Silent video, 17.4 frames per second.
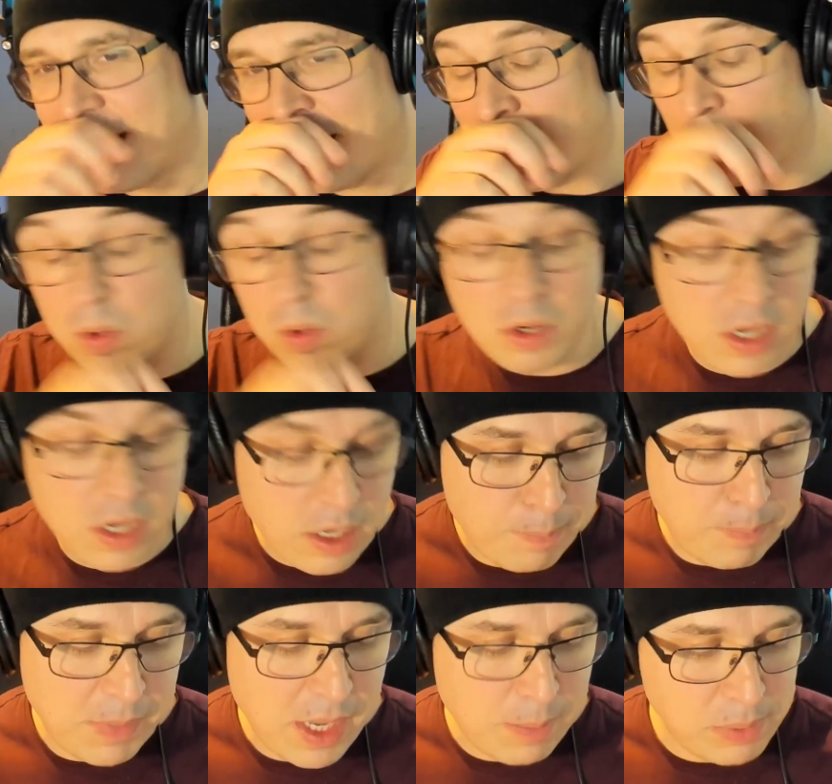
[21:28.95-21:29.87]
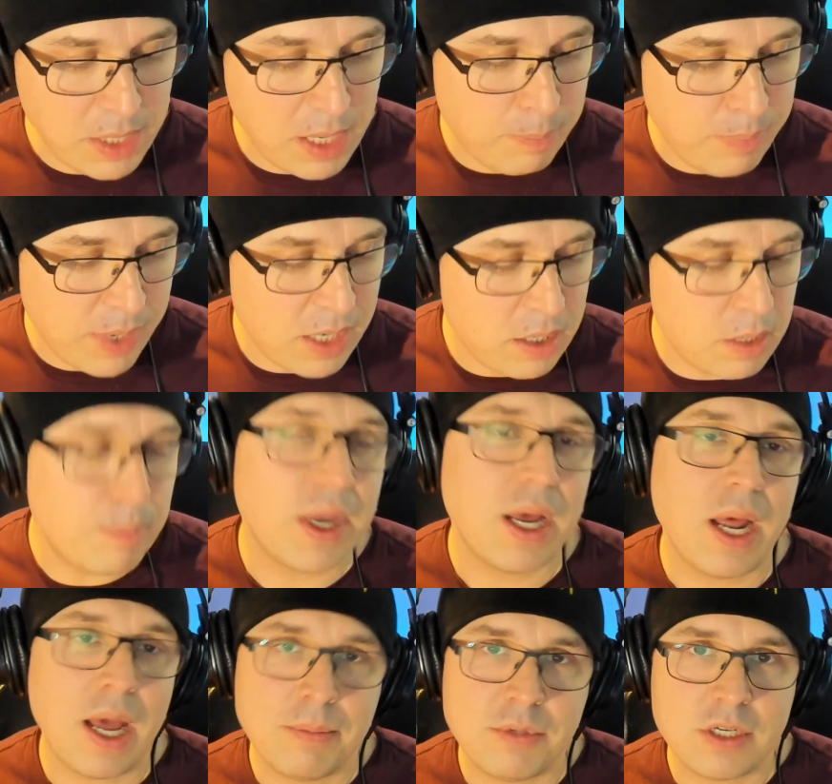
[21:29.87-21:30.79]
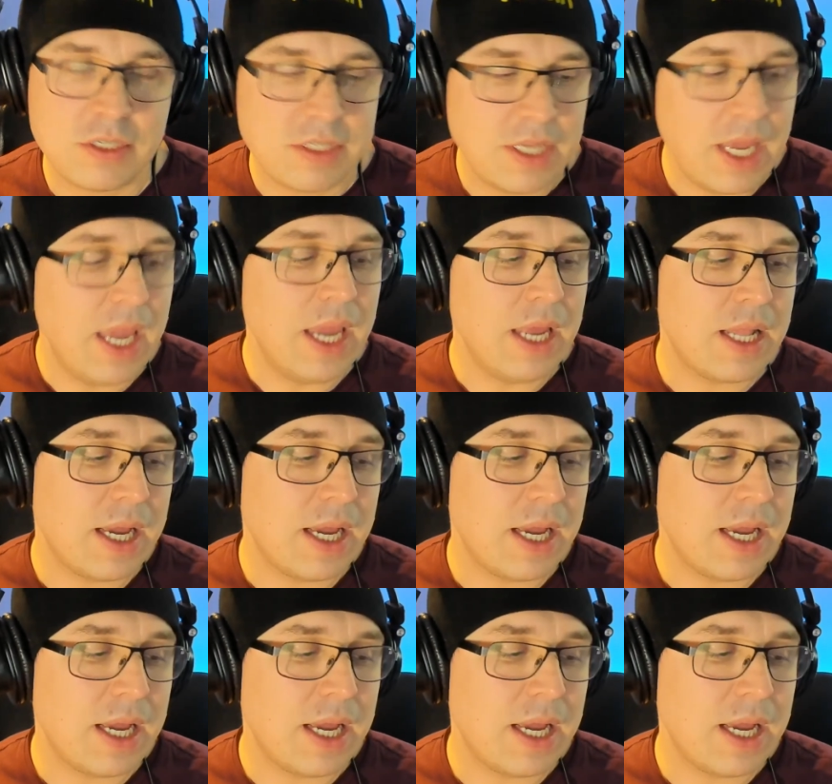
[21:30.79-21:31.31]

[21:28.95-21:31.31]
It won't cut me up like butter, but I'm just saying,